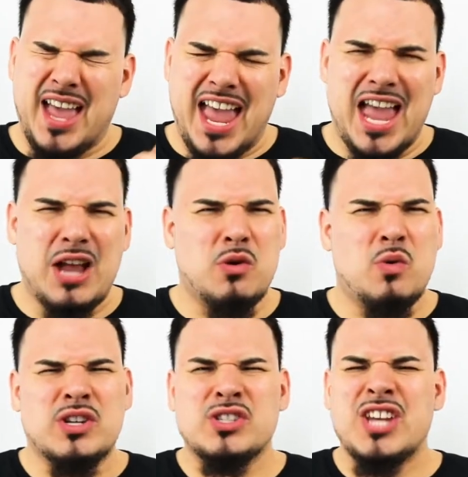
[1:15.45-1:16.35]

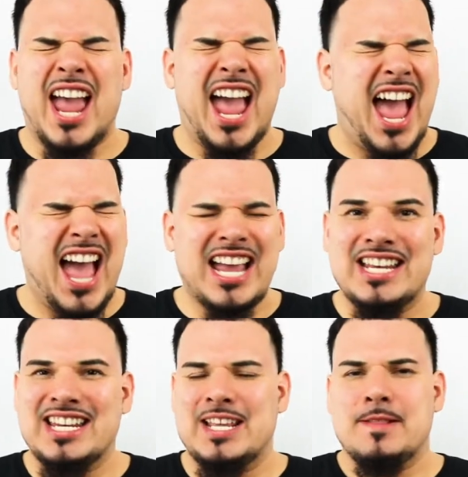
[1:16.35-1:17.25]
anguish,
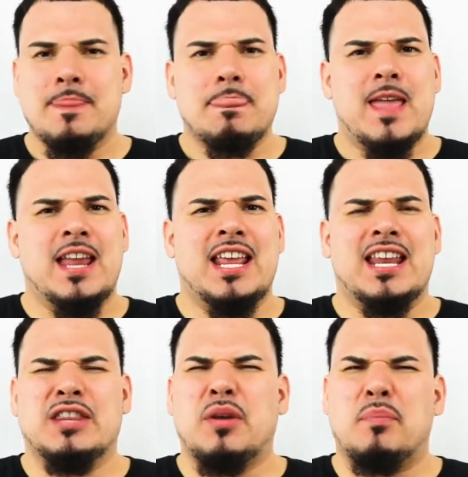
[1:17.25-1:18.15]
agony,
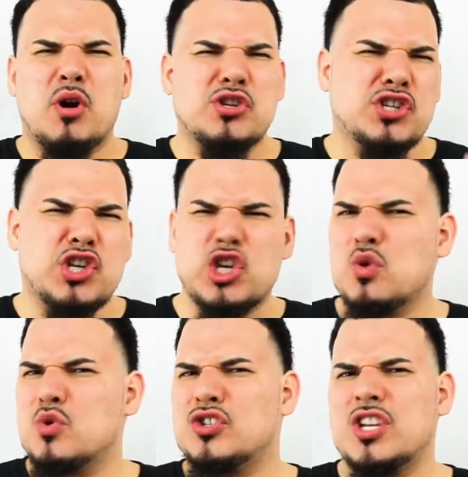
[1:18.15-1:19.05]
and the
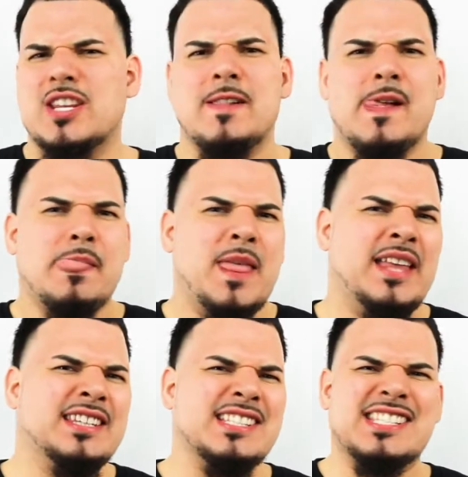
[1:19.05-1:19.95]
persecution,
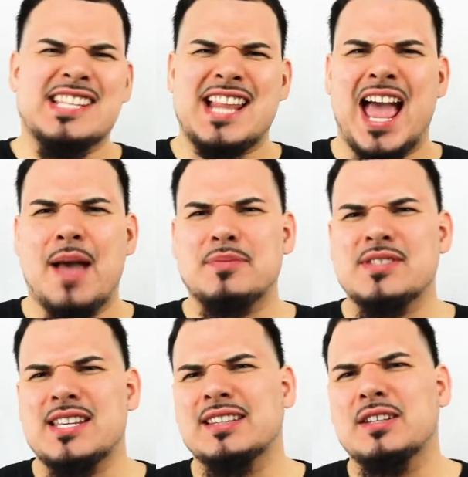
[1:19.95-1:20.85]
and the
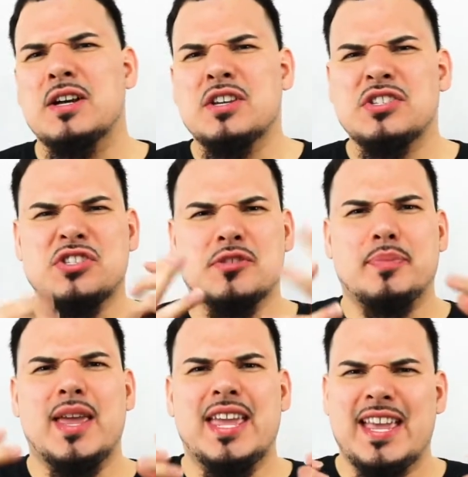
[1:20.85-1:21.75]
slaps, and the
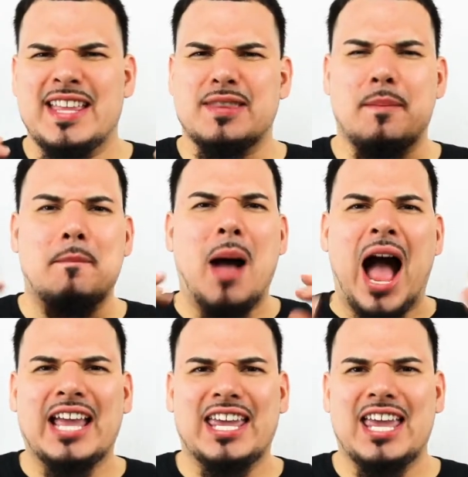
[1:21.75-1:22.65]
spit, and the
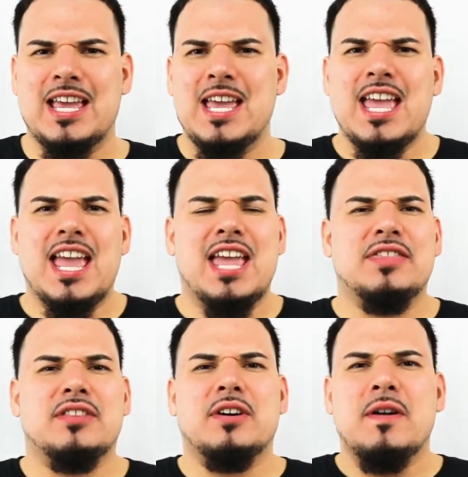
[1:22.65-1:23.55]
mocking,
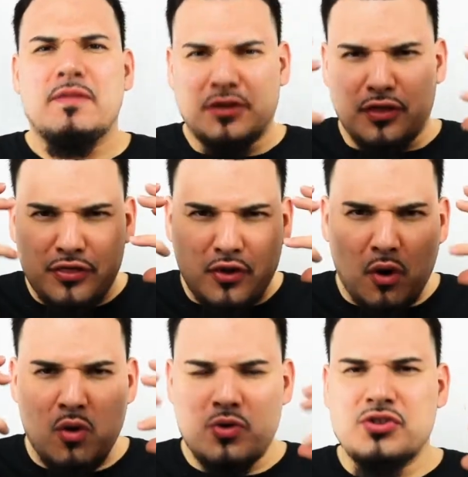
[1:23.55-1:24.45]
and the
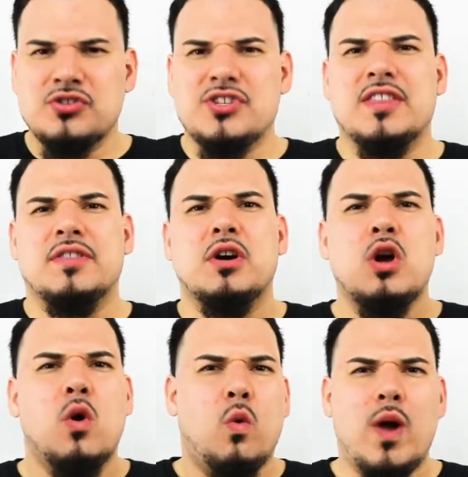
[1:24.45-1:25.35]
thorns, and the
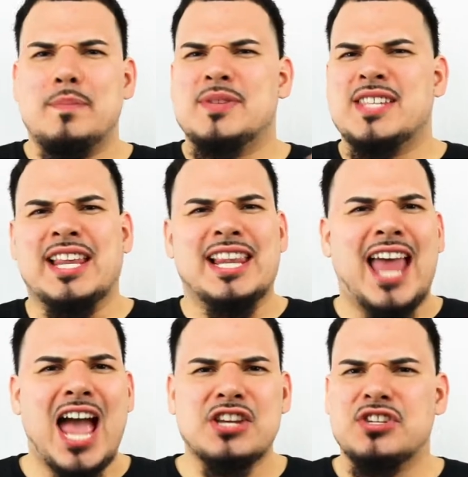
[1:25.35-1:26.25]
whips, and
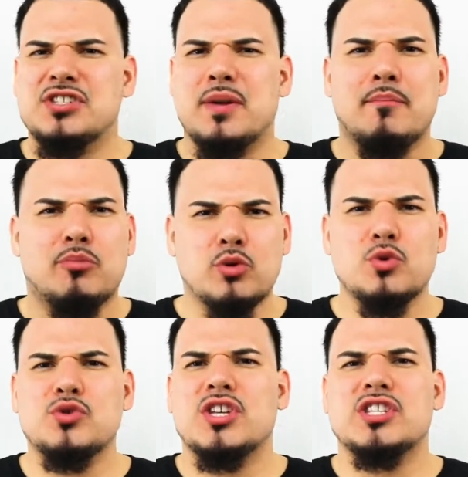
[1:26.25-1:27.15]
lashes, and
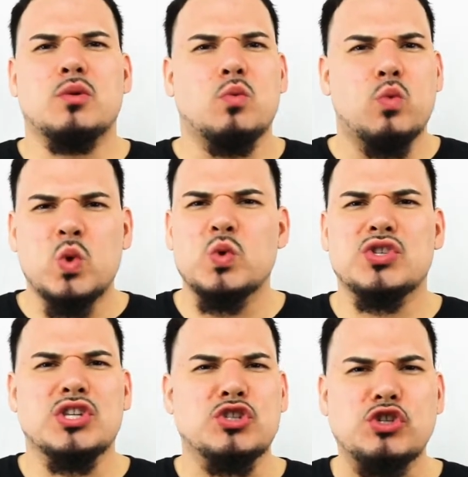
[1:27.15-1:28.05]
bruises, and
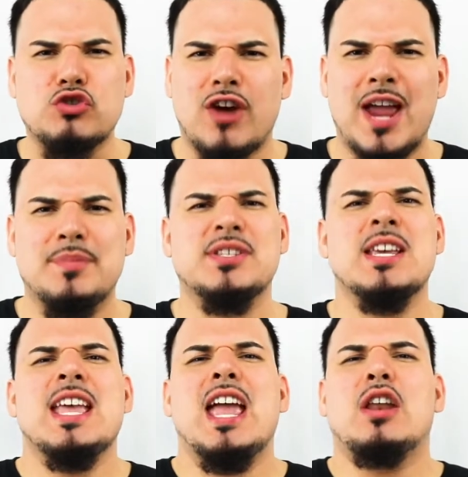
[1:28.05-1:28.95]
wounds, and stripes,
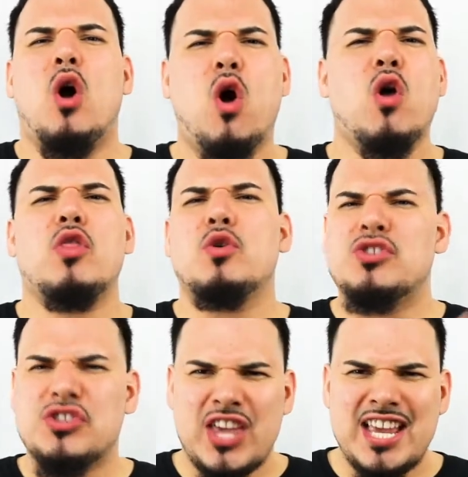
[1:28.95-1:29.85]
and all
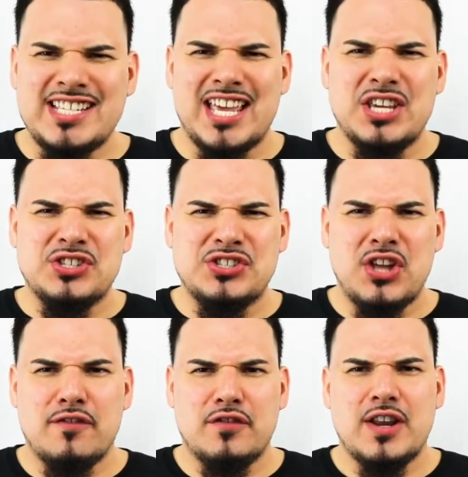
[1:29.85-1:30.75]
those things that he
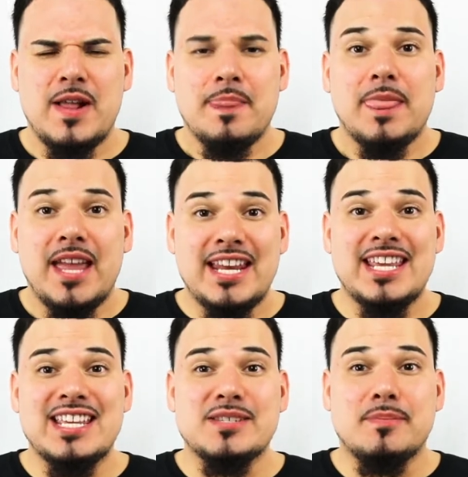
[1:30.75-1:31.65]
suffered in
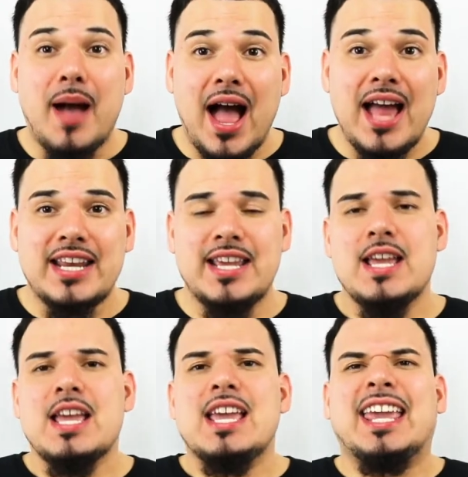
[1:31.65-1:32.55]
his body.
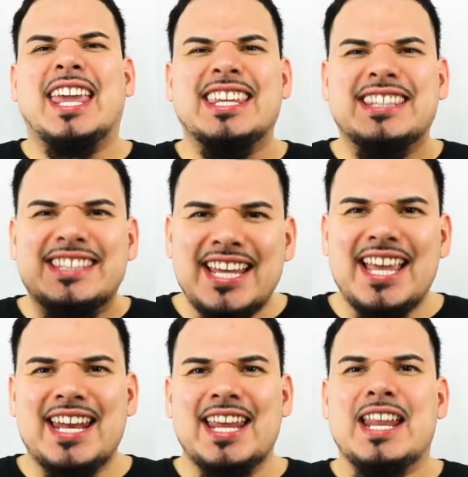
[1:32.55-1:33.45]
He
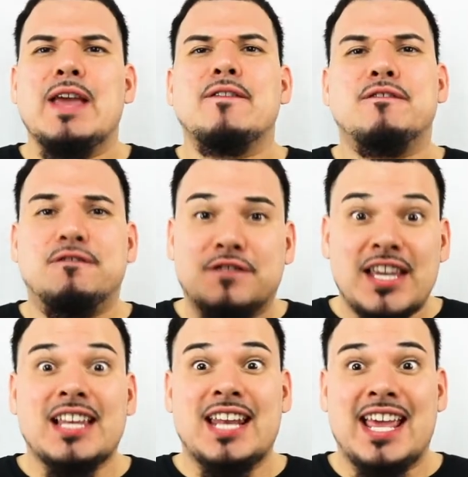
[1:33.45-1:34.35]
did it
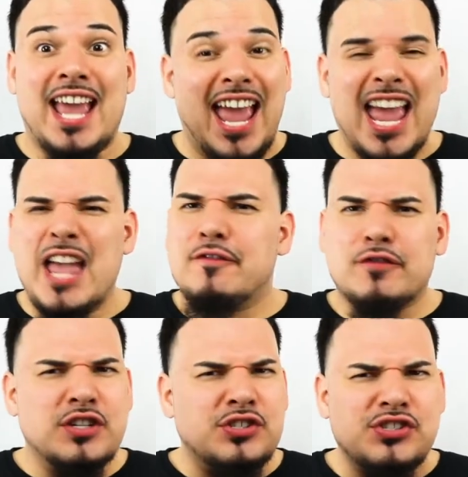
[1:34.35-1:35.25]
feeling
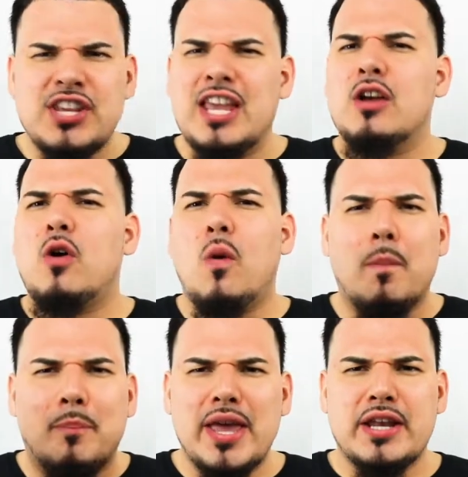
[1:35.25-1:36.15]
every single
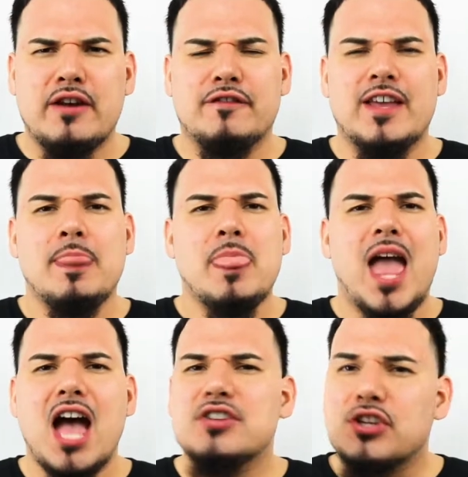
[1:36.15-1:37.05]
bit of it
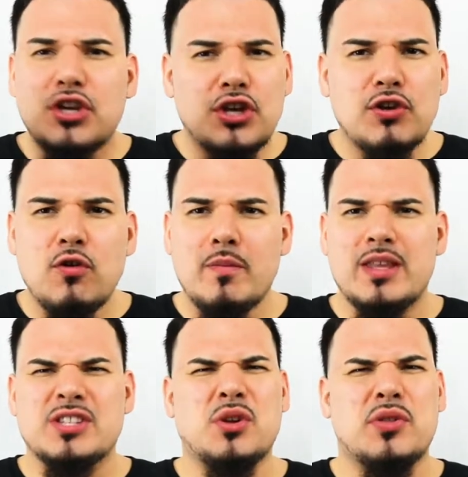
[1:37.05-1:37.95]
as a
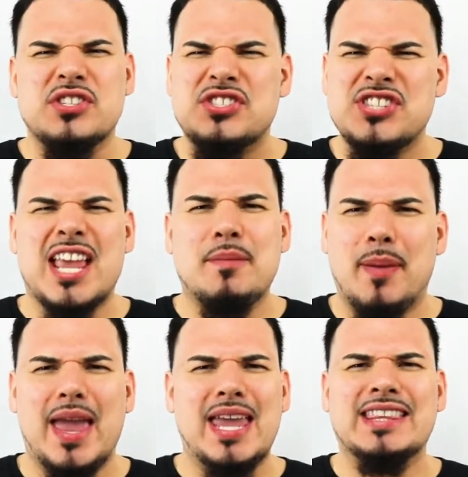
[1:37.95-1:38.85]
human. So the same
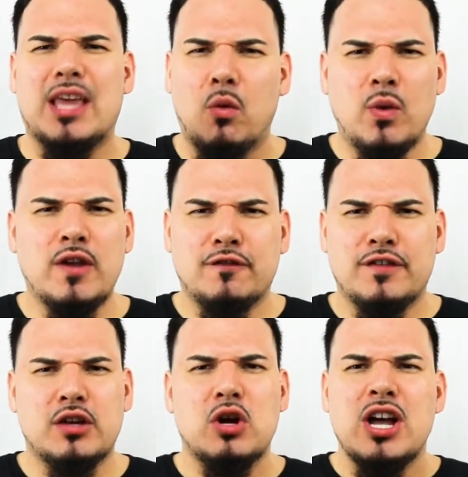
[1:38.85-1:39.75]
pain that we
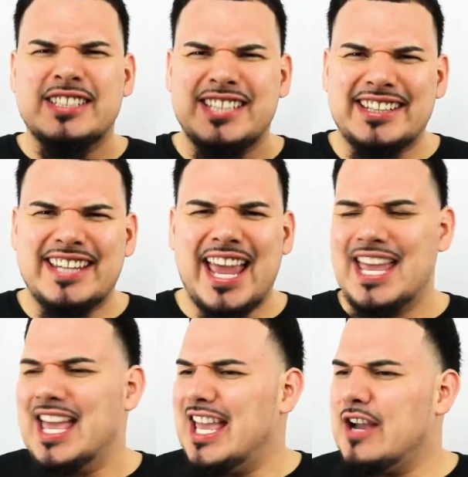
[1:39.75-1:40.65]
feel
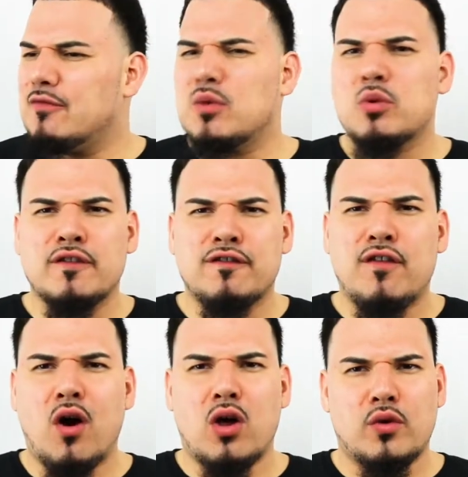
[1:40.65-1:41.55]
today, if we would
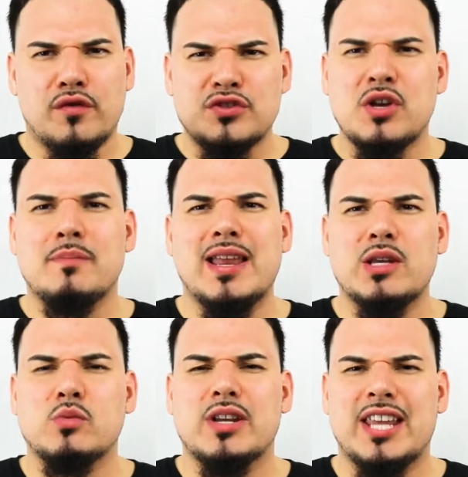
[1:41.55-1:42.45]
fall or if
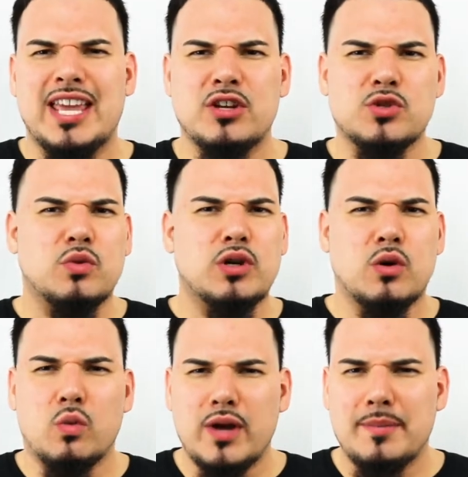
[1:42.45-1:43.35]
somebody would hit us with a
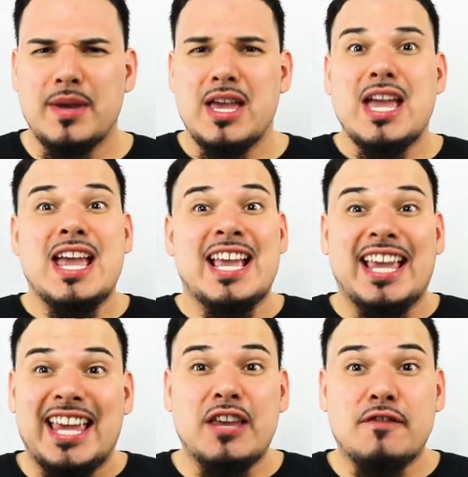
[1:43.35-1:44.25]
whip,
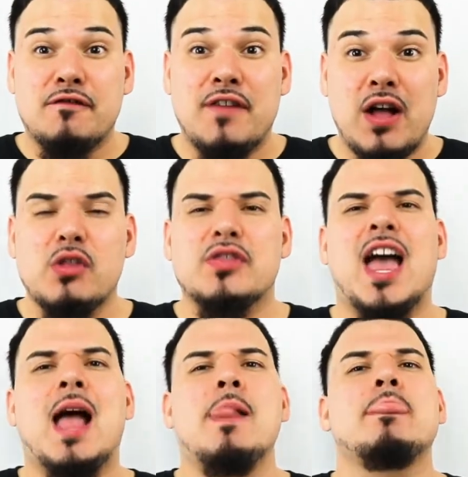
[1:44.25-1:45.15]
he felt
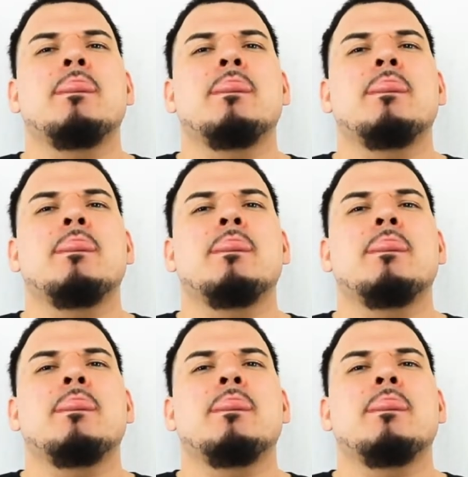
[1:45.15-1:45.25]
that